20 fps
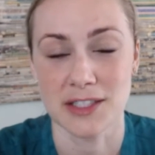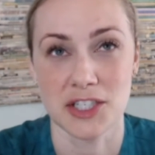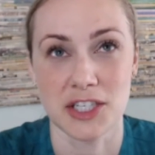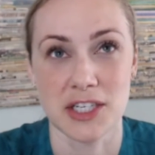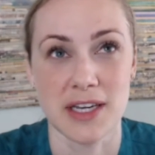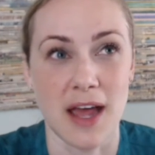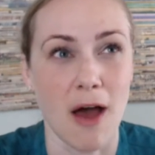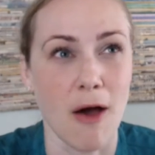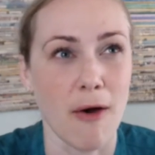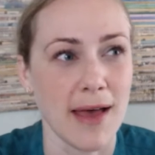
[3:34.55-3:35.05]
She
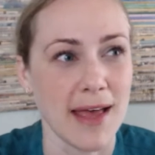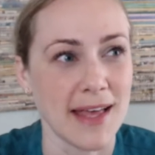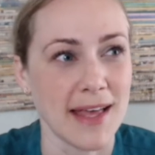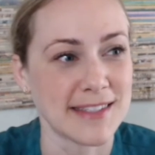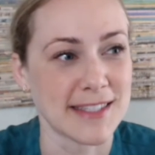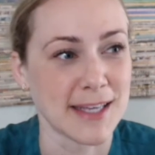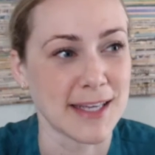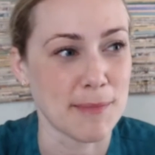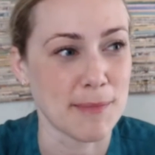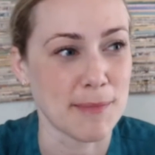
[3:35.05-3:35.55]
now
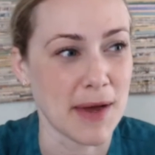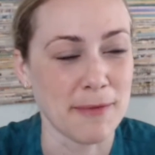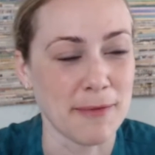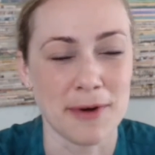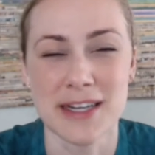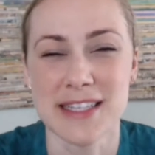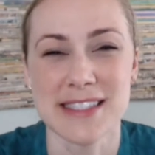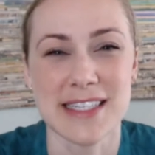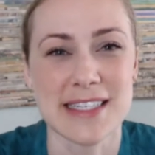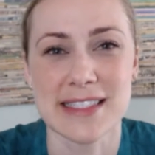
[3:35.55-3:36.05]
heads up, I
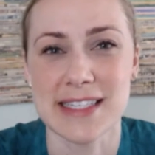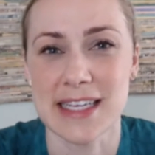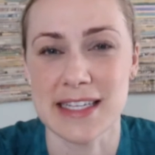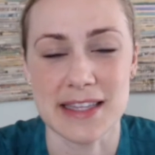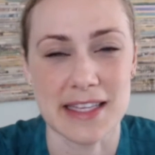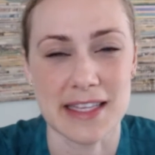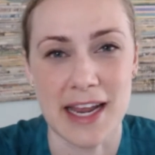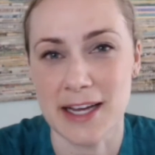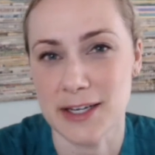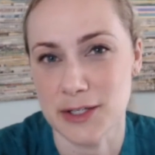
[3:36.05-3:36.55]
want to say it's like
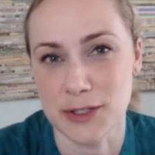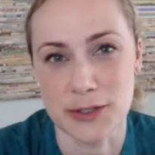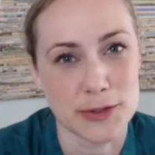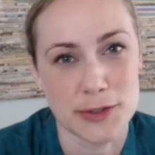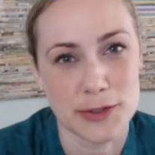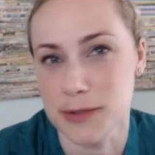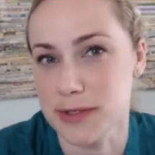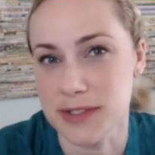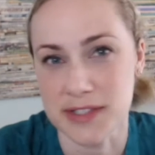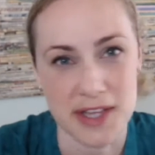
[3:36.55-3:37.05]
the National
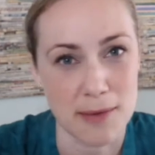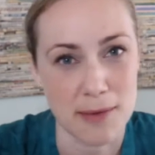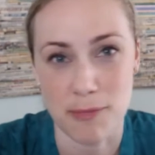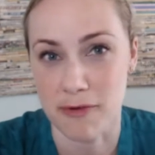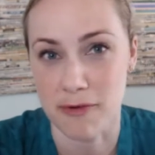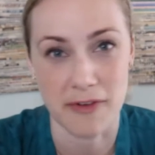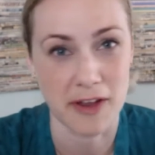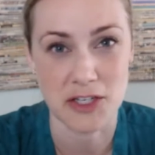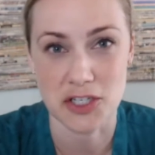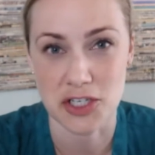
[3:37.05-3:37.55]
Suicide
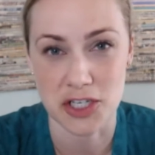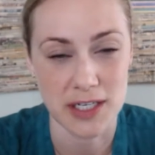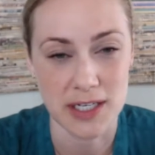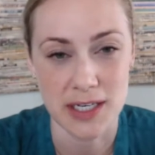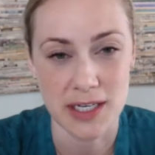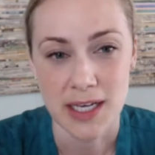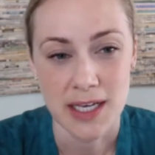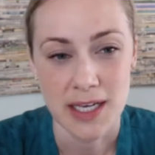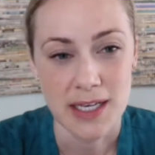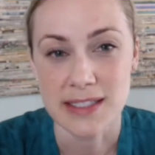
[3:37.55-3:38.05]

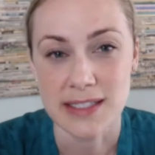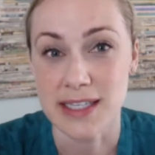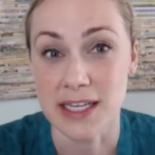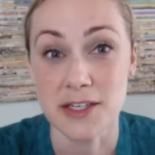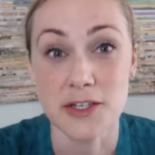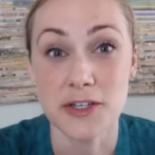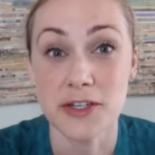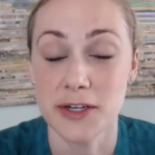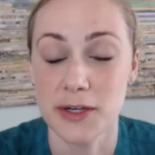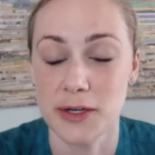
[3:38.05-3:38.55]
Prevention
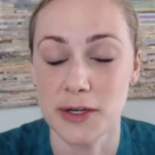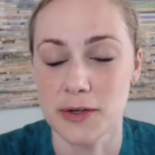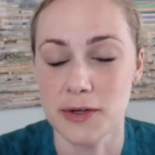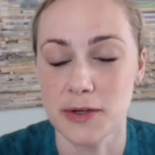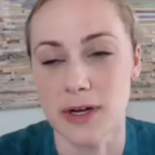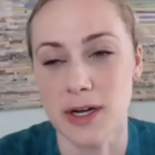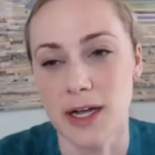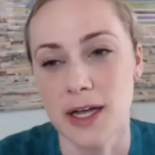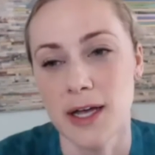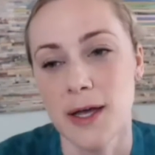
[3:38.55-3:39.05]
Center in New
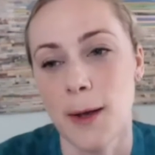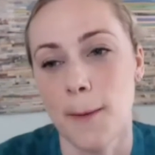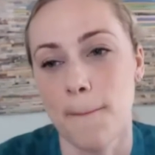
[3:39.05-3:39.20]
York.